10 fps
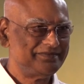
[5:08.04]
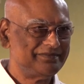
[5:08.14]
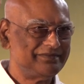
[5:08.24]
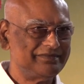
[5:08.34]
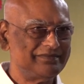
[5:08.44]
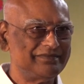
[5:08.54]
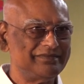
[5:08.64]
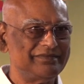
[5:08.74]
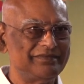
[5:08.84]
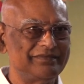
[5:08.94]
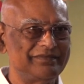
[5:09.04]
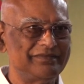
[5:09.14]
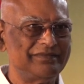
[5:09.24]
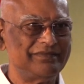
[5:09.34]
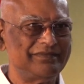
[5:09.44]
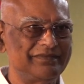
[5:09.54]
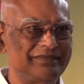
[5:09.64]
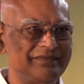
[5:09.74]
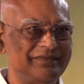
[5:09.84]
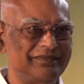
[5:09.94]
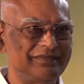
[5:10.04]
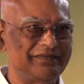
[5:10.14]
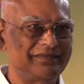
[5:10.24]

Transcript: (no one is talking)